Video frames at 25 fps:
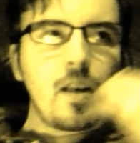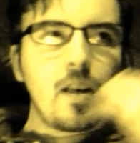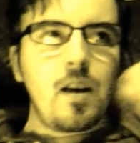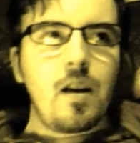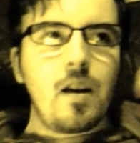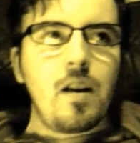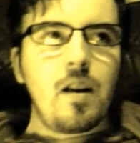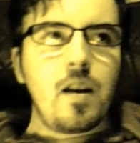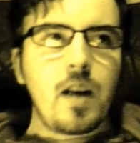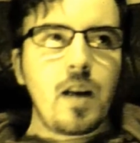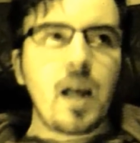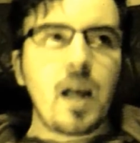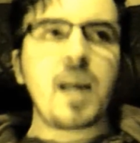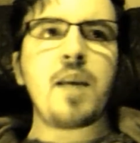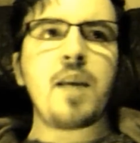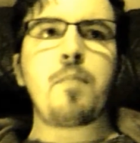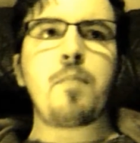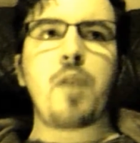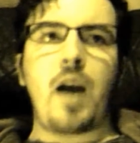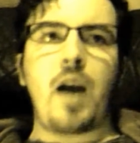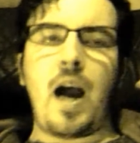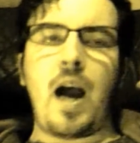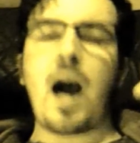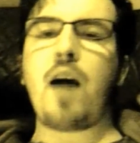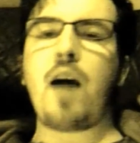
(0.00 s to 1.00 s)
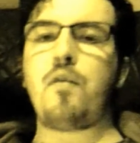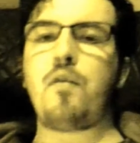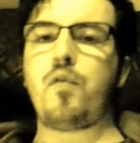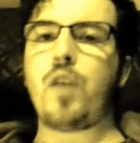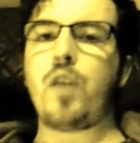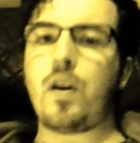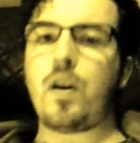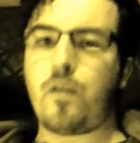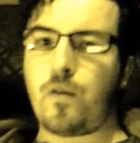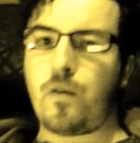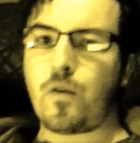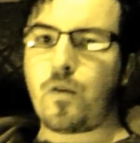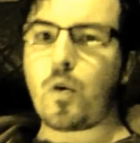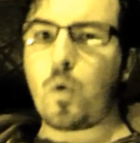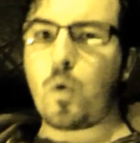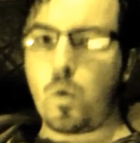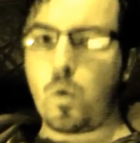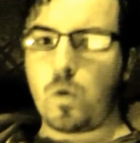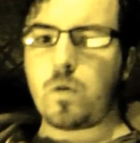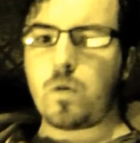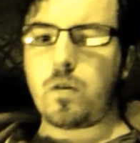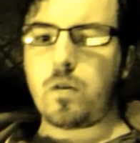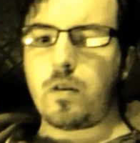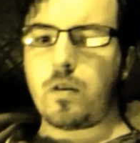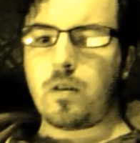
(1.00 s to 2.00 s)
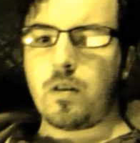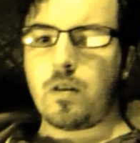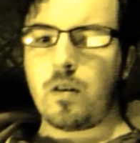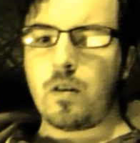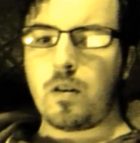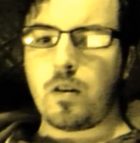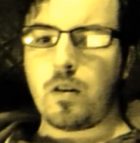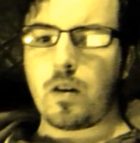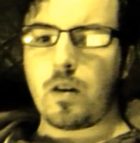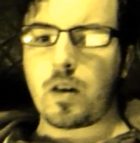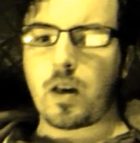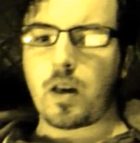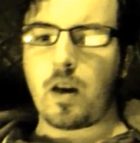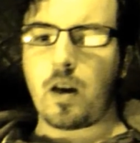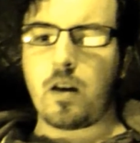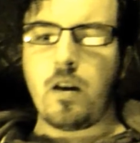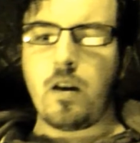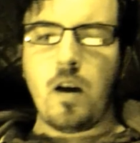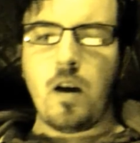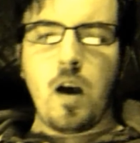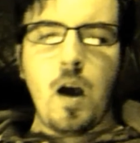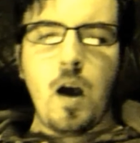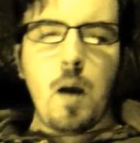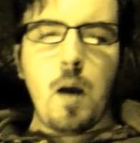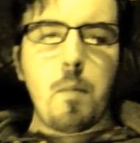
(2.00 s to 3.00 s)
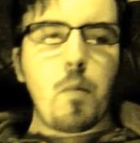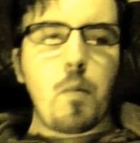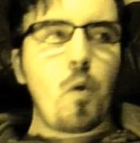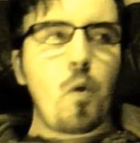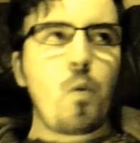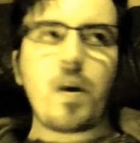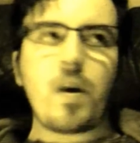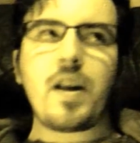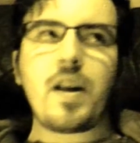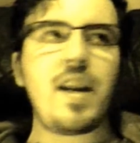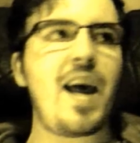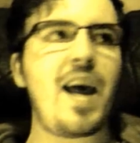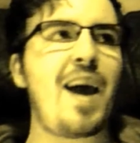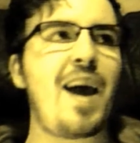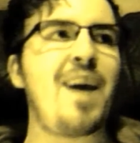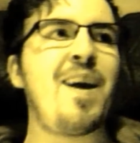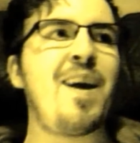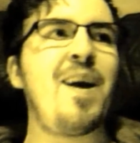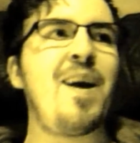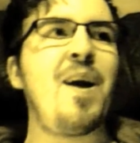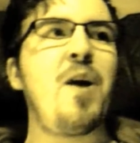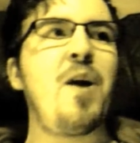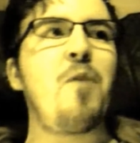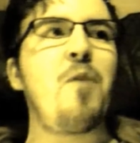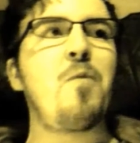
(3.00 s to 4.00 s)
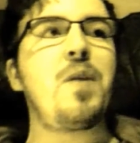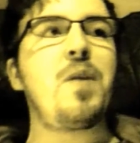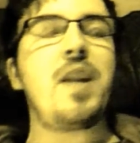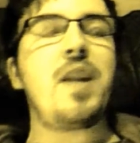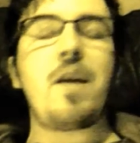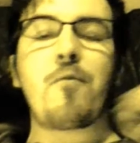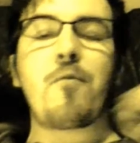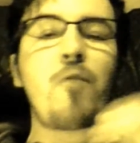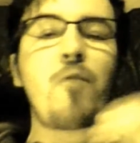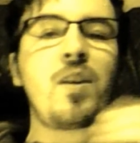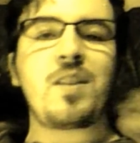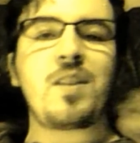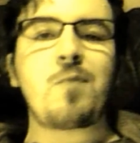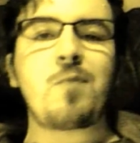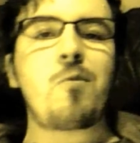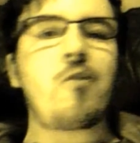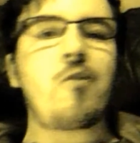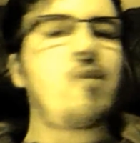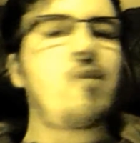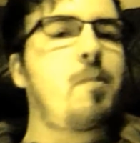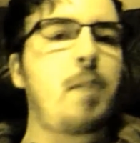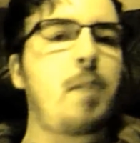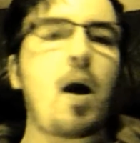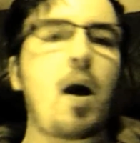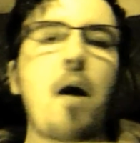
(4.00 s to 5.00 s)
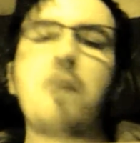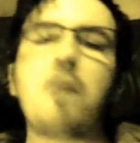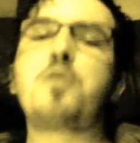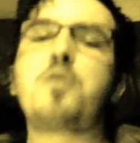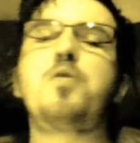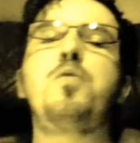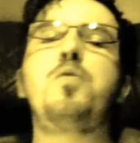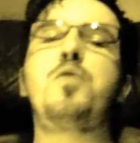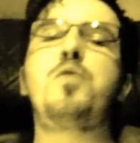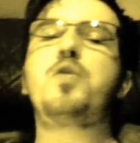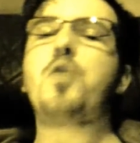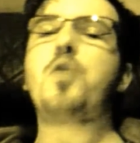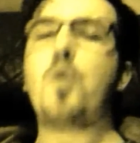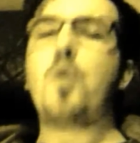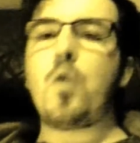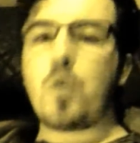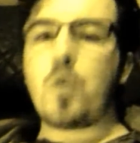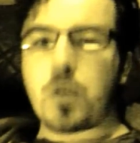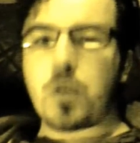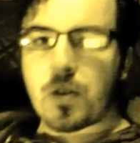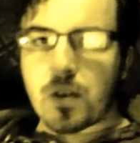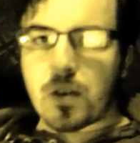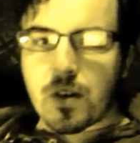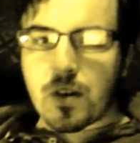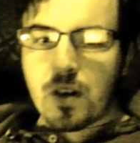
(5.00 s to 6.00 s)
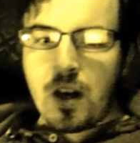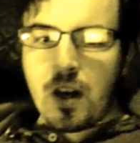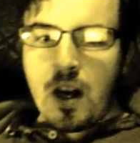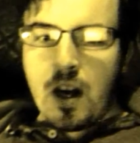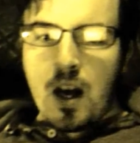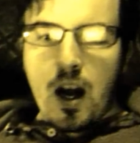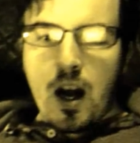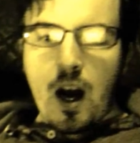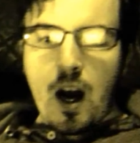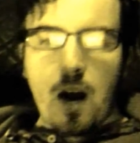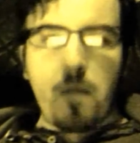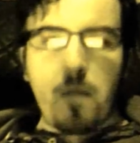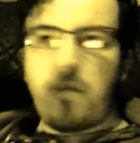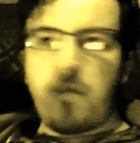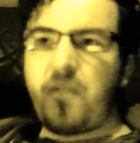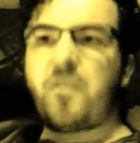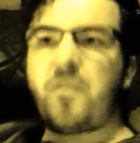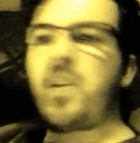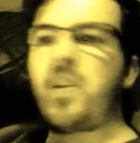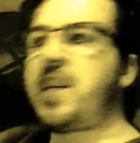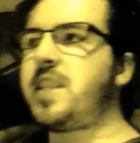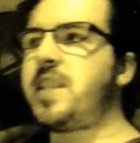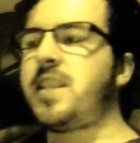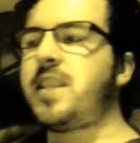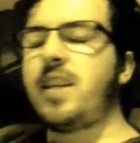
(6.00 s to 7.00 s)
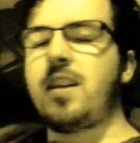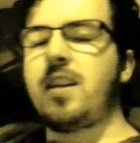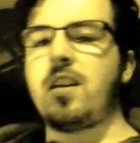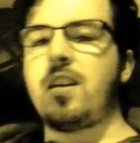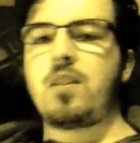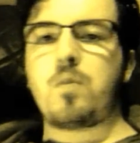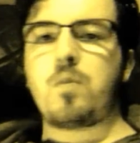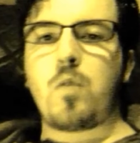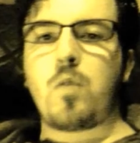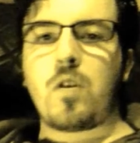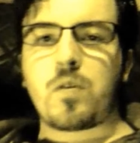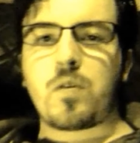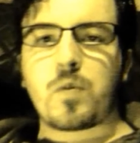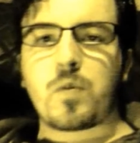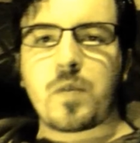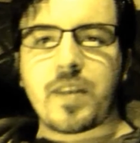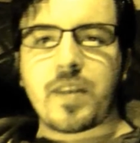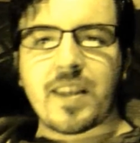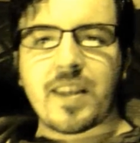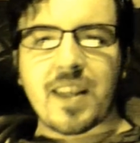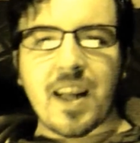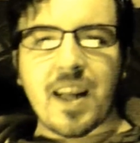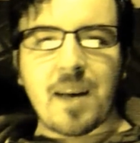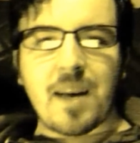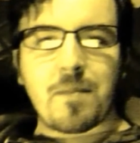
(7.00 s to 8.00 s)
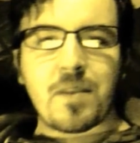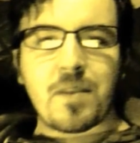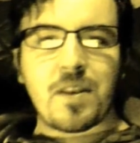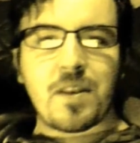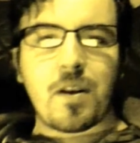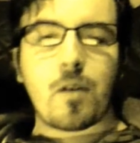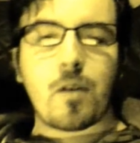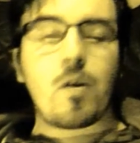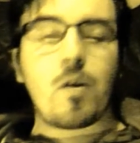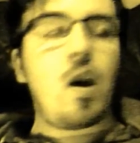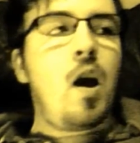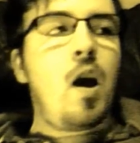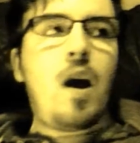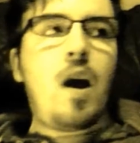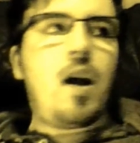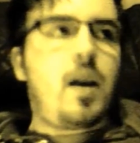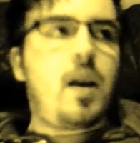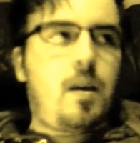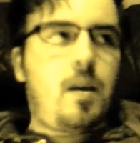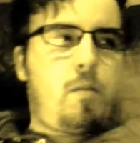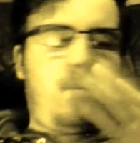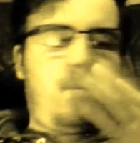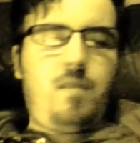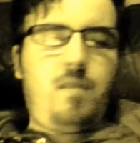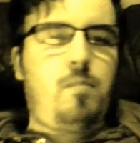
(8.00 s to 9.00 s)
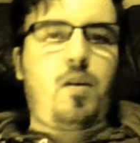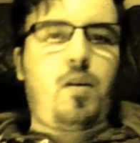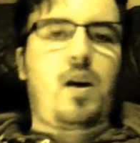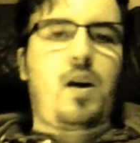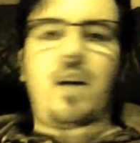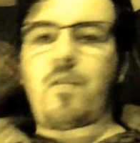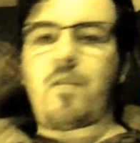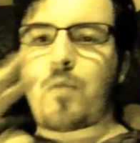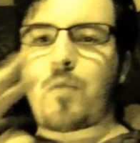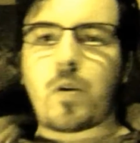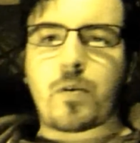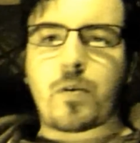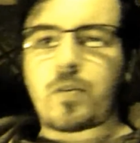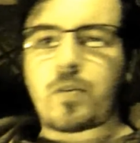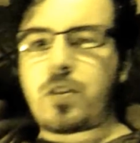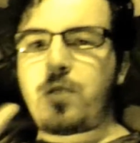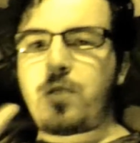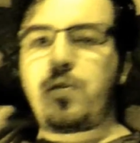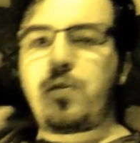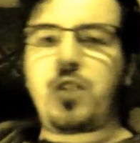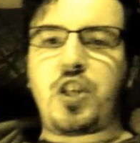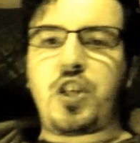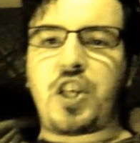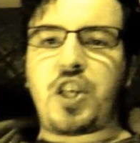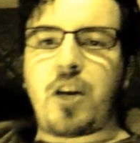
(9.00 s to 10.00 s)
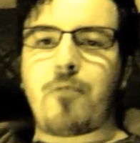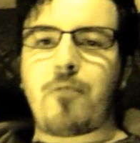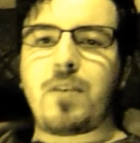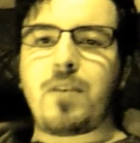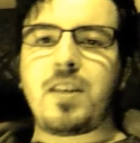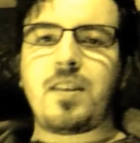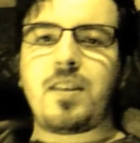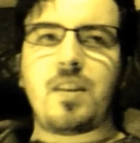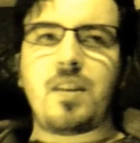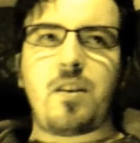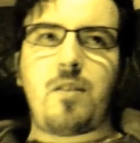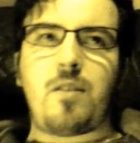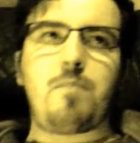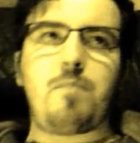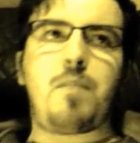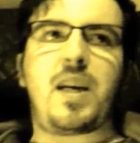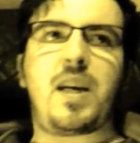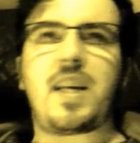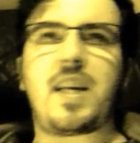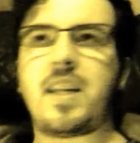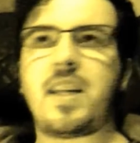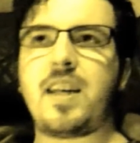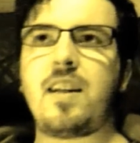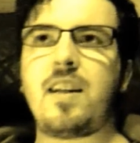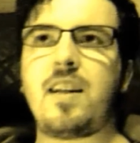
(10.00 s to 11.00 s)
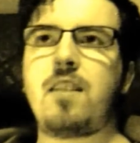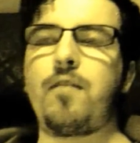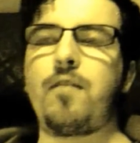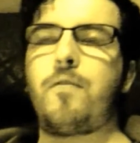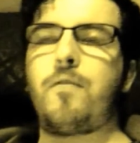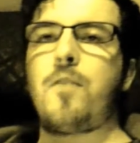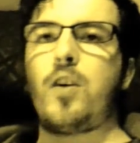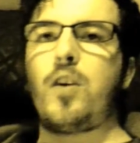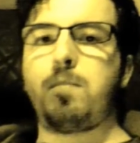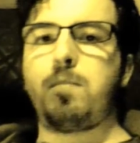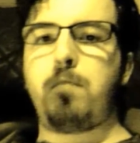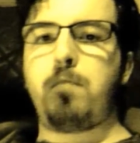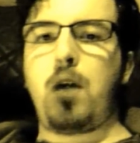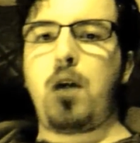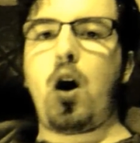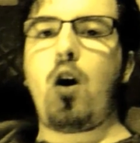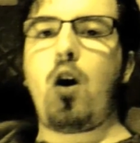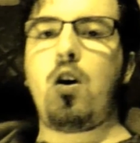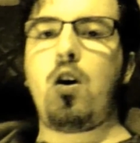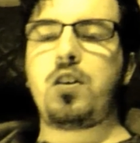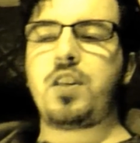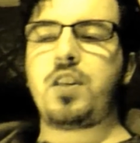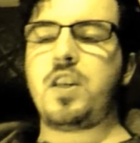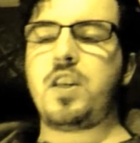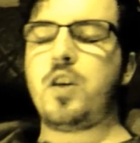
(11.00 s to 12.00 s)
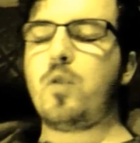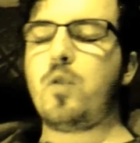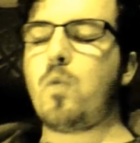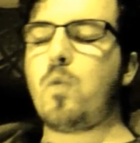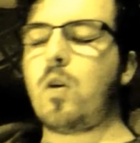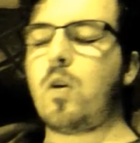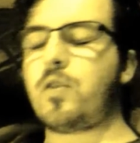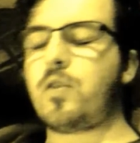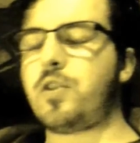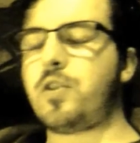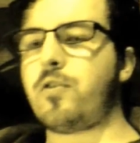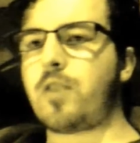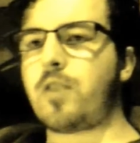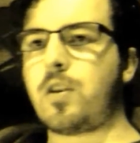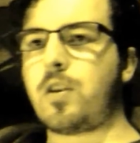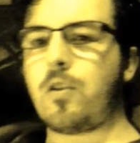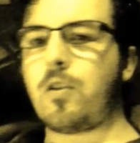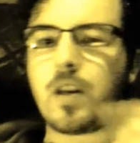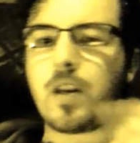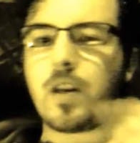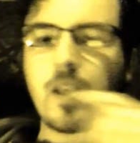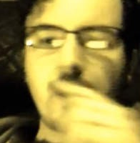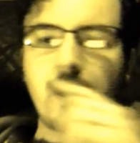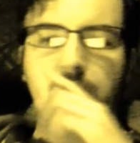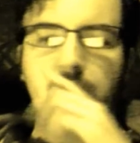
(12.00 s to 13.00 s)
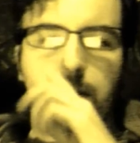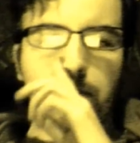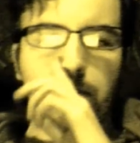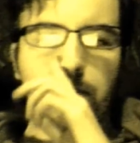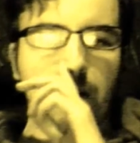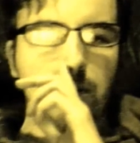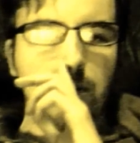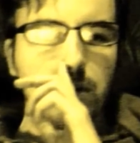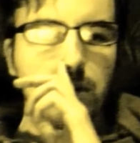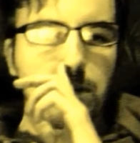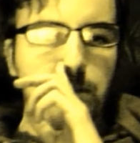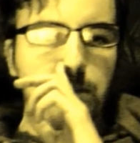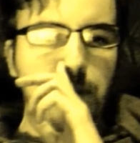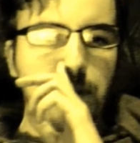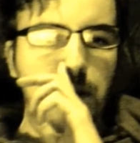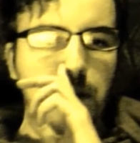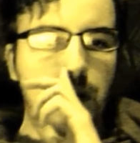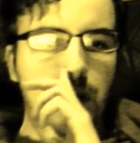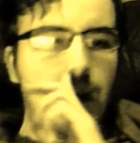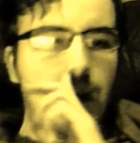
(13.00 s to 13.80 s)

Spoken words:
Labour have their faults, okay, but we never had to worry about Uncle Gordon fisting us whilst we slept. No, he might have one or two sherries, making an advised pass at you whilst you're cooking the sprouts, but